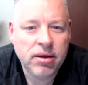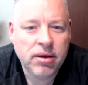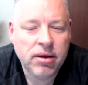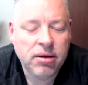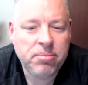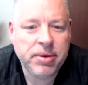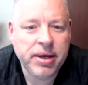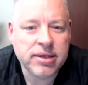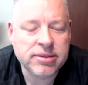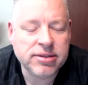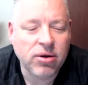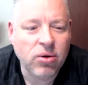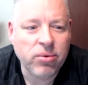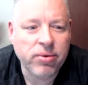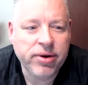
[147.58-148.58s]
Because the
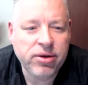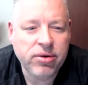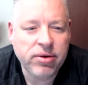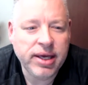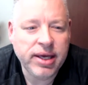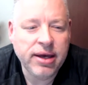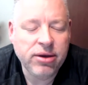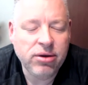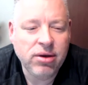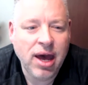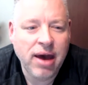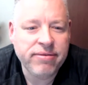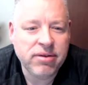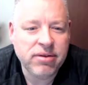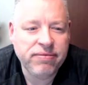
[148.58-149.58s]
older you get, you
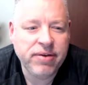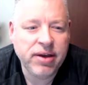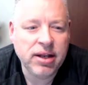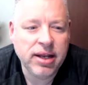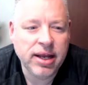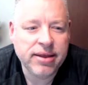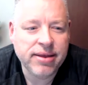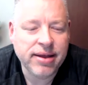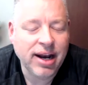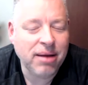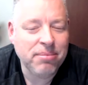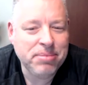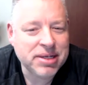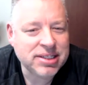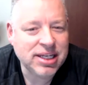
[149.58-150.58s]
have the feeling that I'm
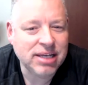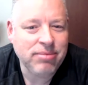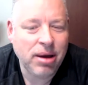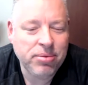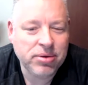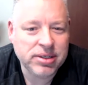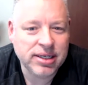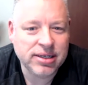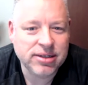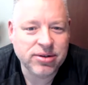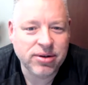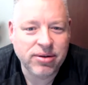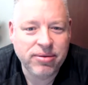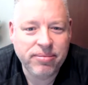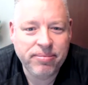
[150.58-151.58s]
missing my
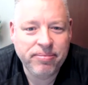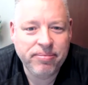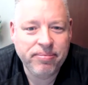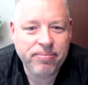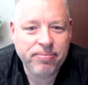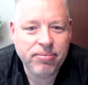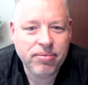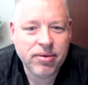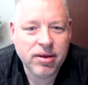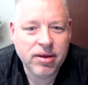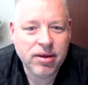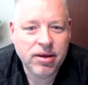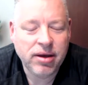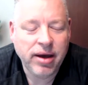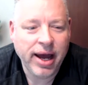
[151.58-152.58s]
potential.
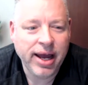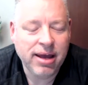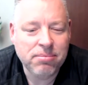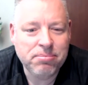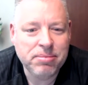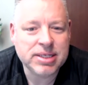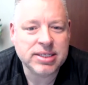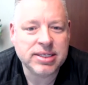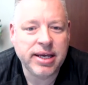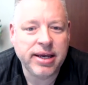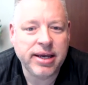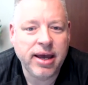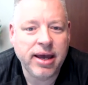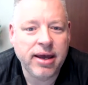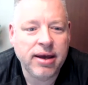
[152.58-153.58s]
I am
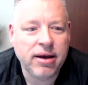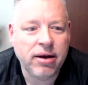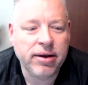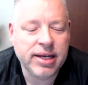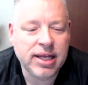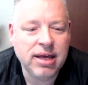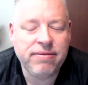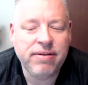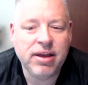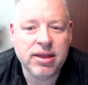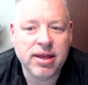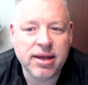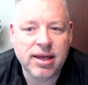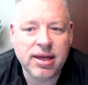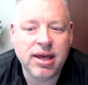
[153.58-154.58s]
missing on giving the
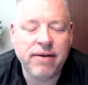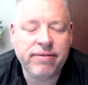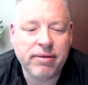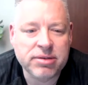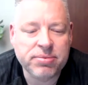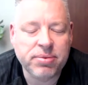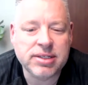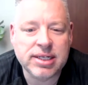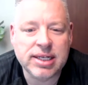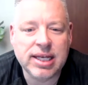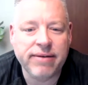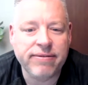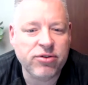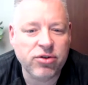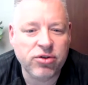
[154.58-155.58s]
gift I'm supposed to
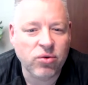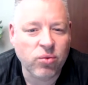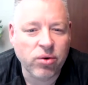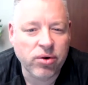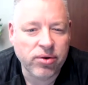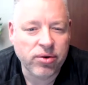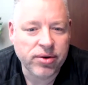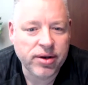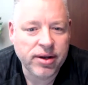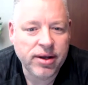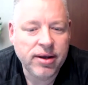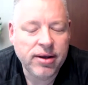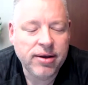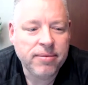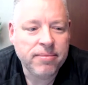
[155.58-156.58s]
give to the world.
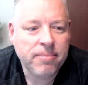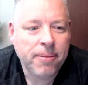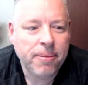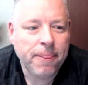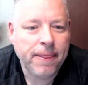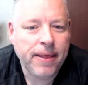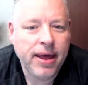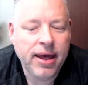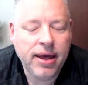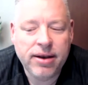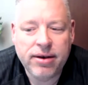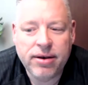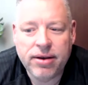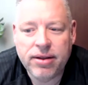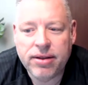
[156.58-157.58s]

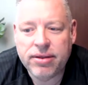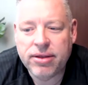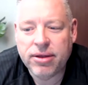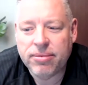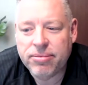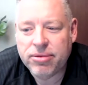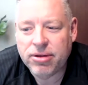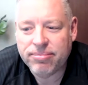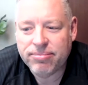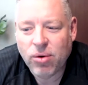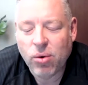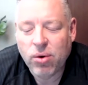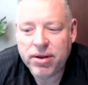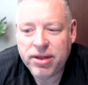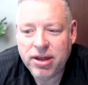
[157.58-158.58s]
And the
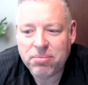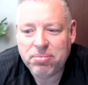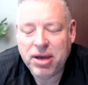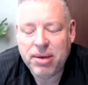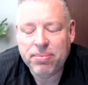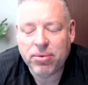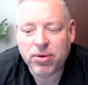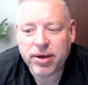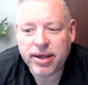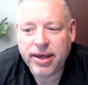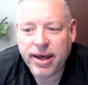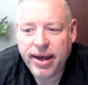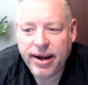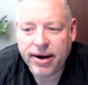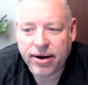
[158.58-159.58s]
more that people
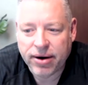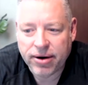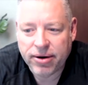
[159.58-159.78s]
care,